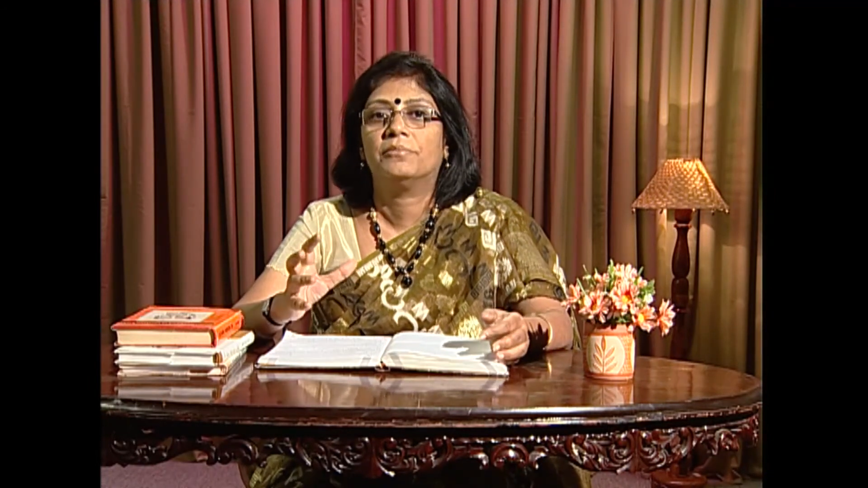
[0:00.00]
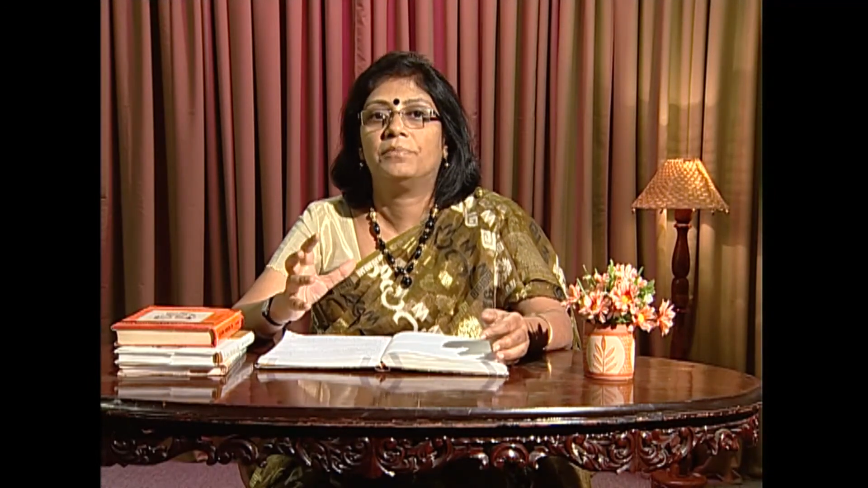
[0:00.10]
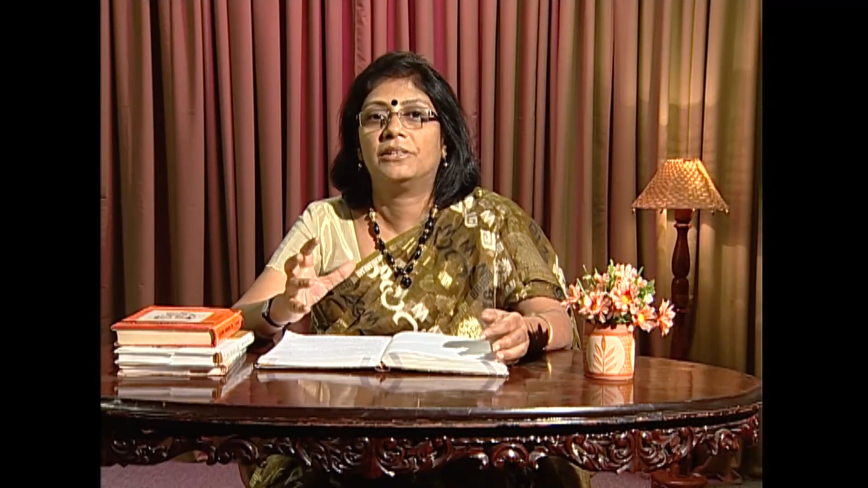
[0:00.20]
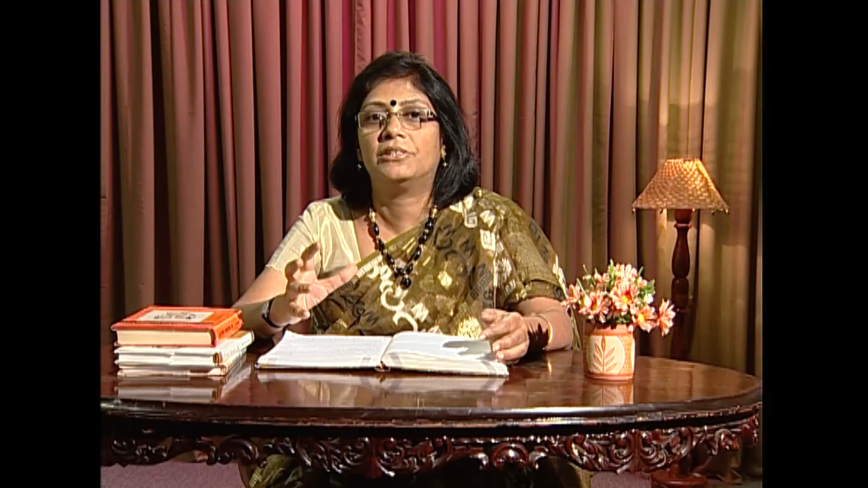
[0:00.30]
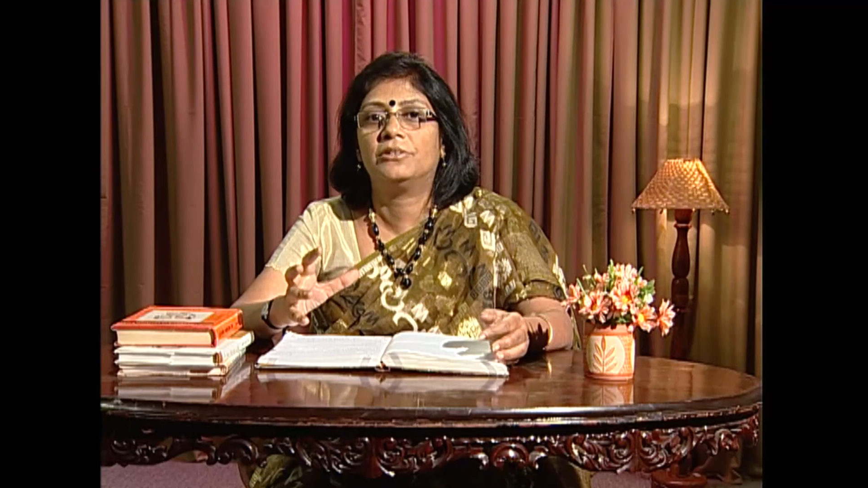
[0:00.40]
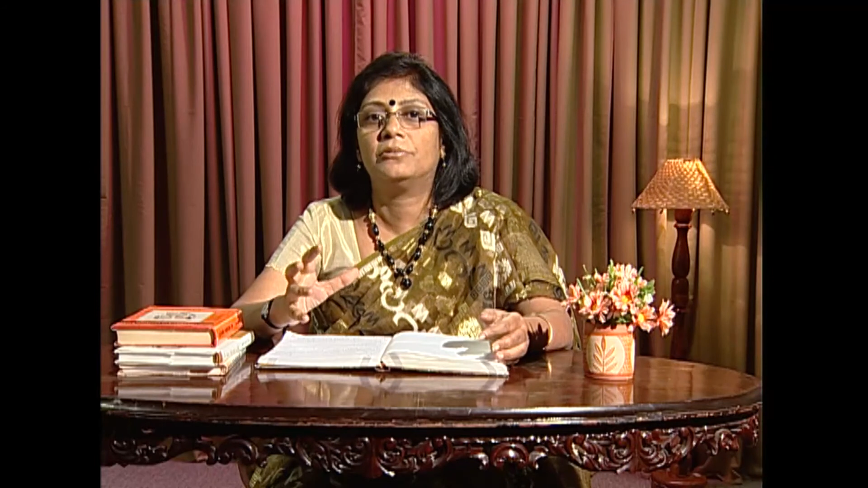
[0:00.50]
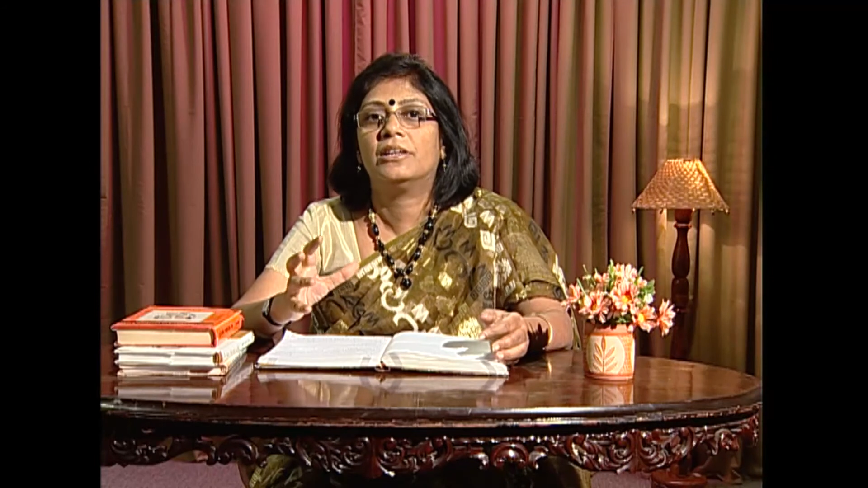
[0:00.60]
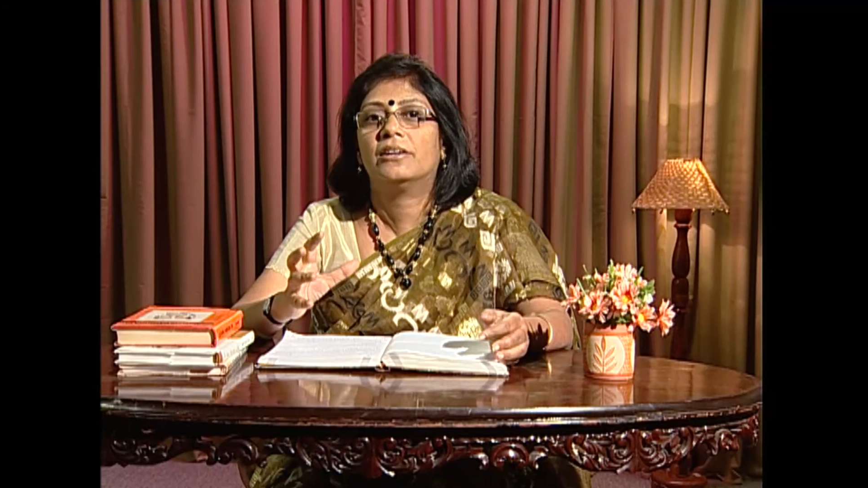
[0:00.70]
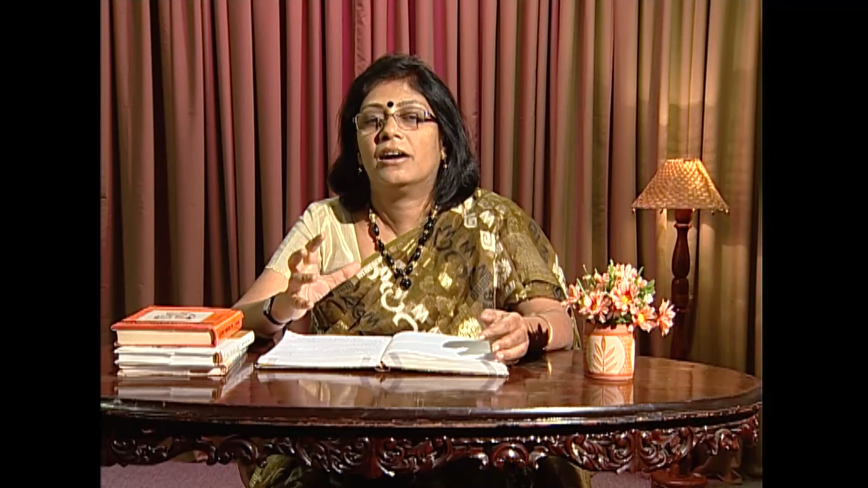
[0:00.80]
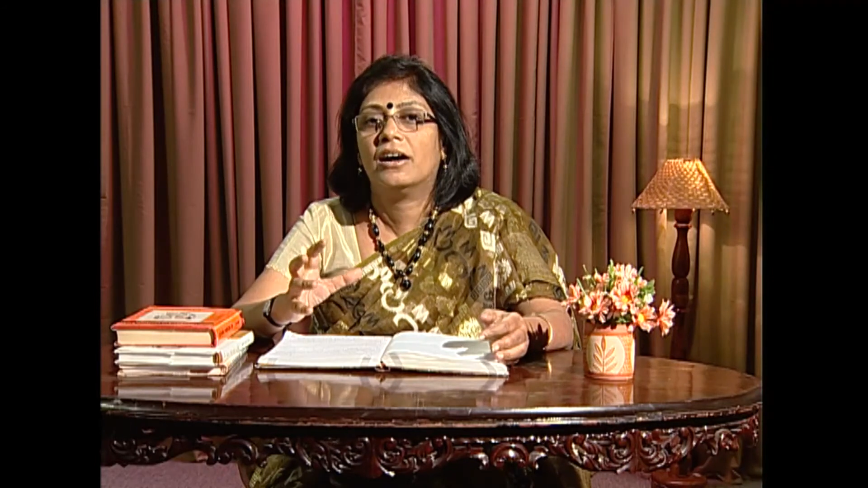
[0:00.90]

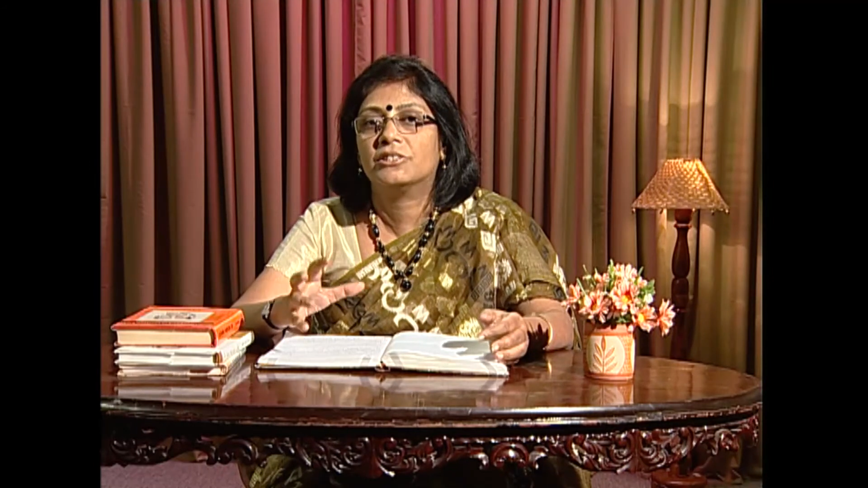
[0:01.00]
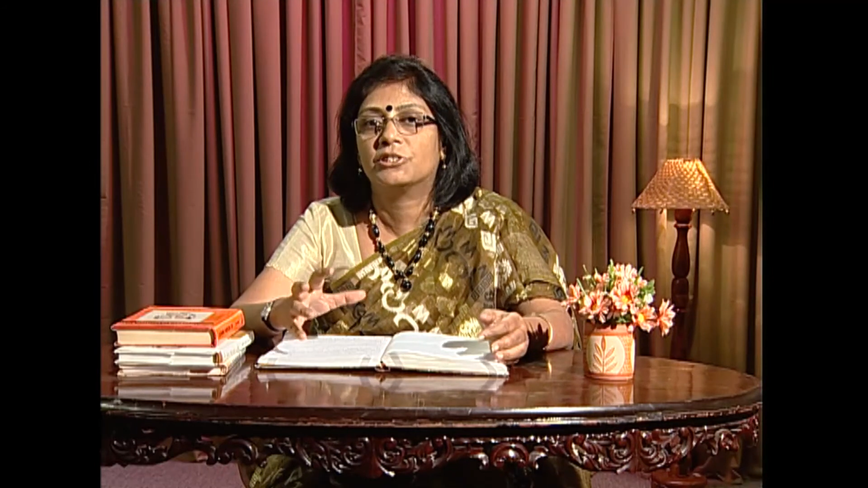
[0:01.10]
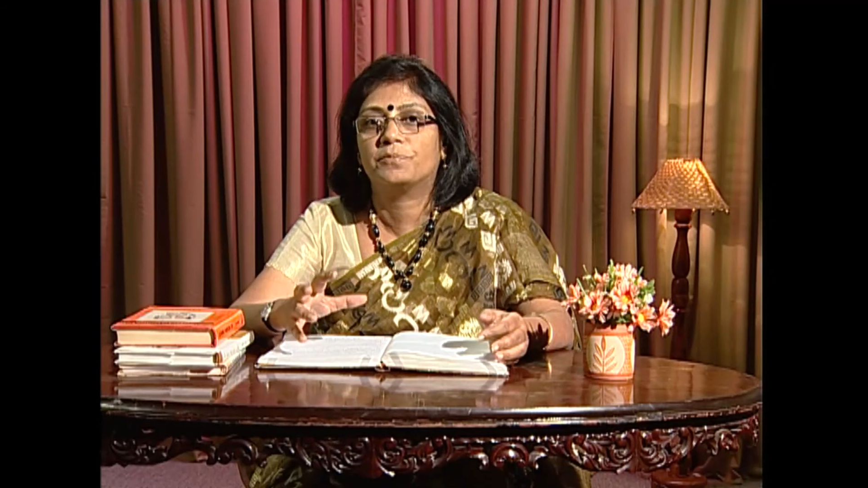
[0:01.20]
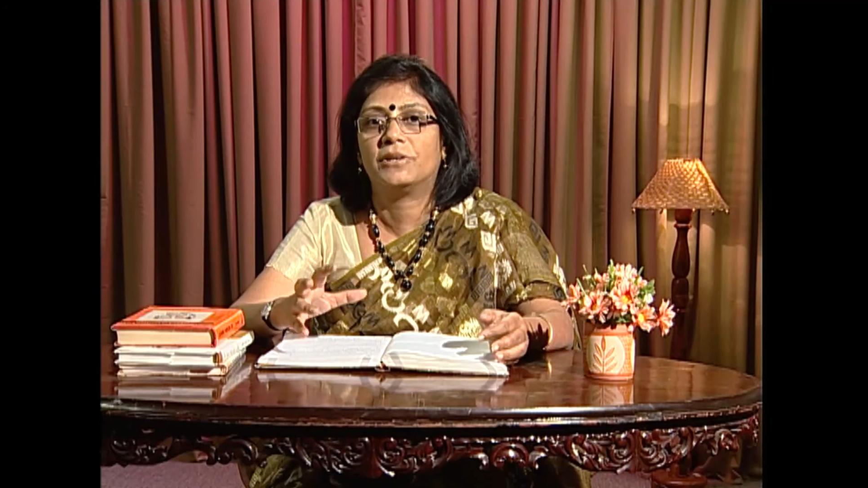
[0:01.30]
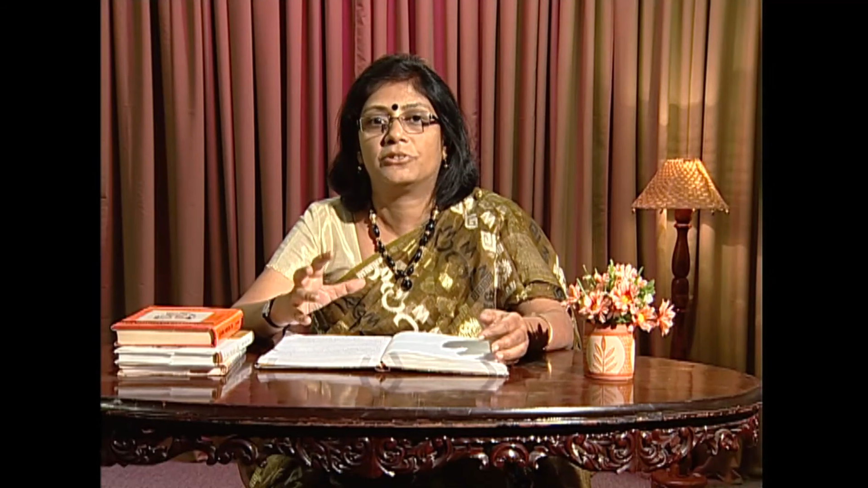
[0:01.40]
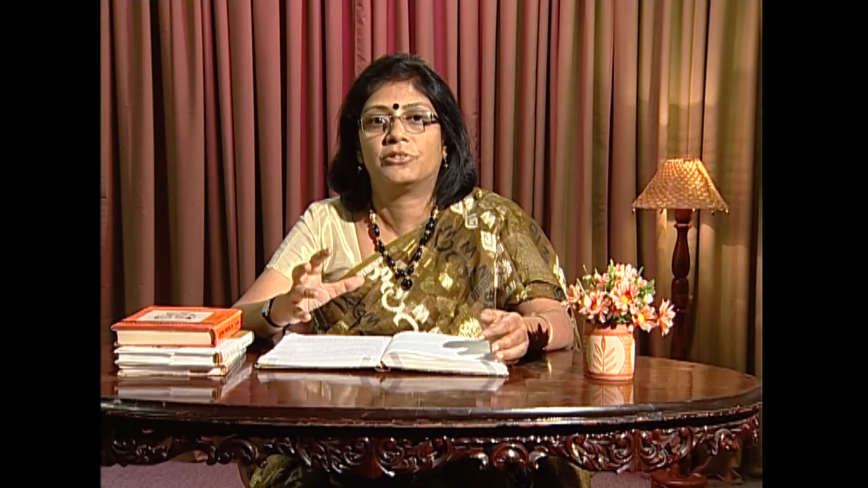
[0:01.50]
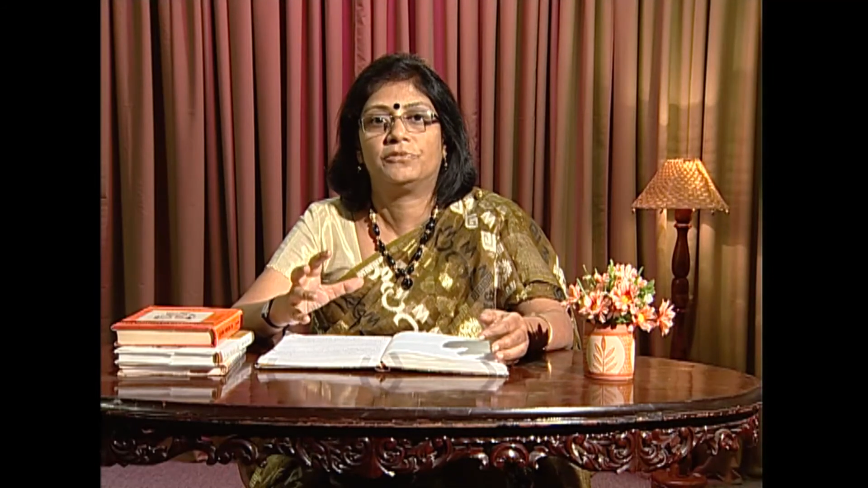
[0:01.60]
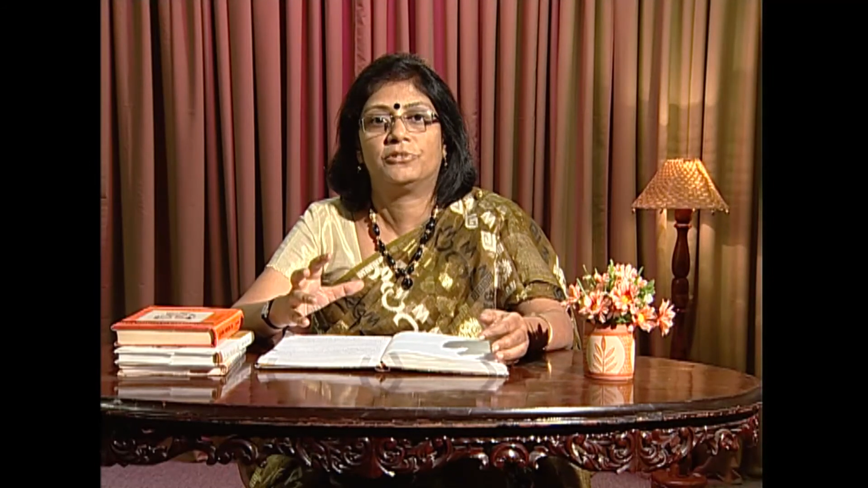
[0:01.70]
particular aspect of